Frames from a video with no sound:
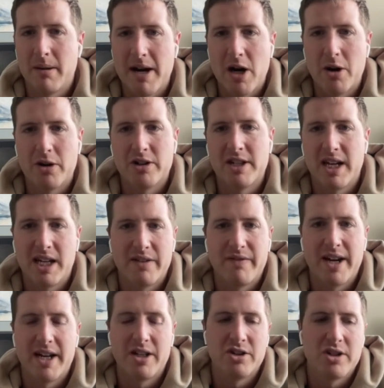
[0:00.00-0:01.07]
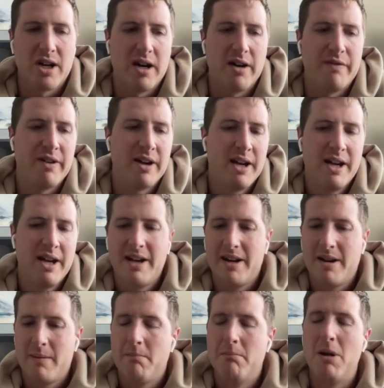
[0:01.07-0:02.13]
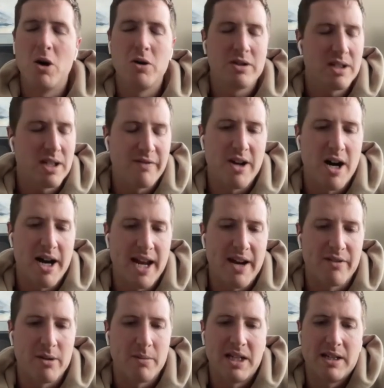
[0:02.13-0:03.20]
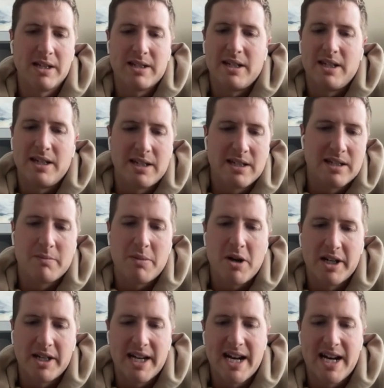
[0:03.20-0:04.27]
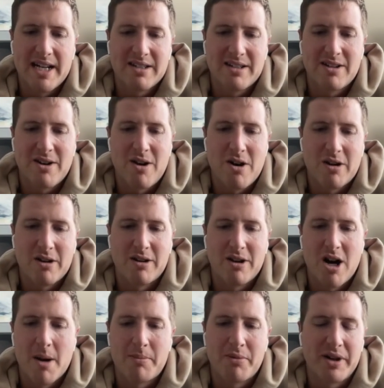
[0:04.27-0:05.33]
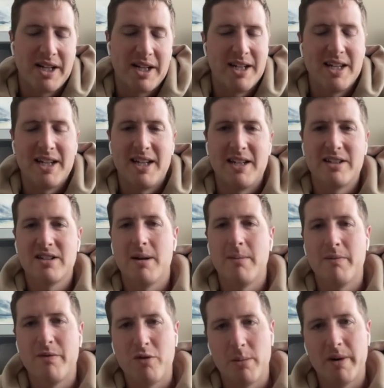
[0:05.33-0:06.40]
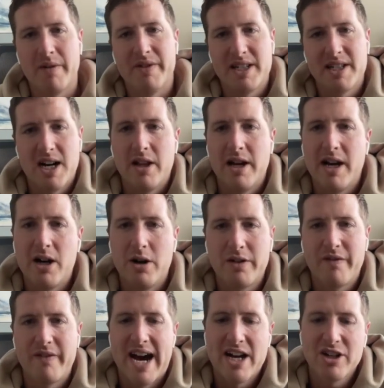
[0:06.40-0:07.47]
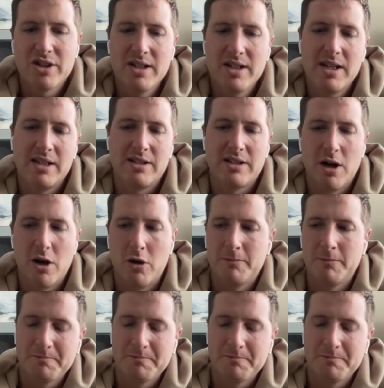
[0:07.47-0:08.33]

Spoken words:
about or take advantage of. most, if not everybody listening to this podcast, are operating in some form of a telehealth fashion. And so